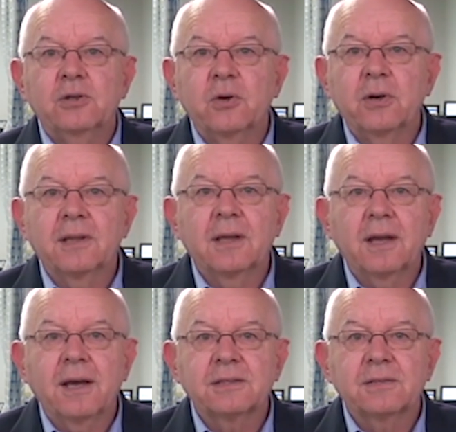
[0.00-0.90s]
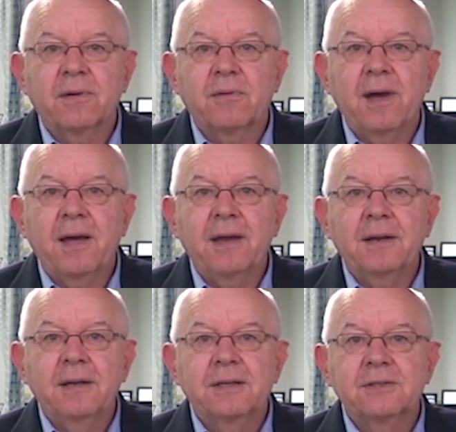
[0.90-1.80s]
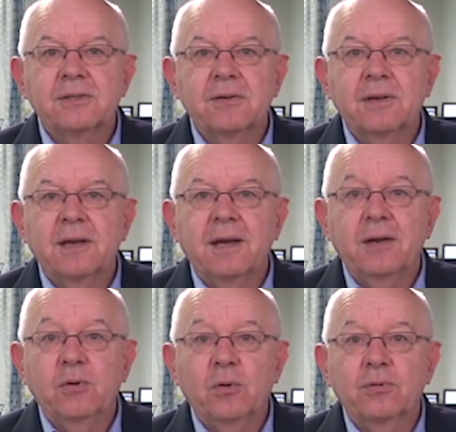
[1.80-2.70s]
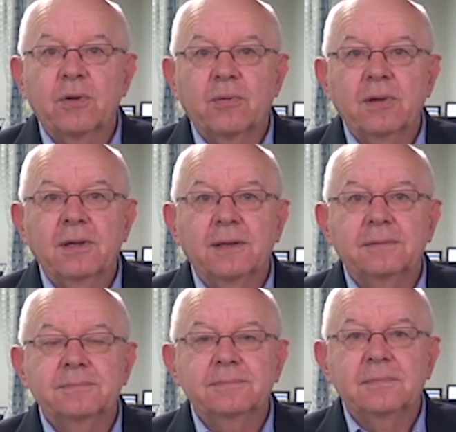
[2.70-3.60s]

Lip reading: joining the likes of Iran, Syria and North Korea.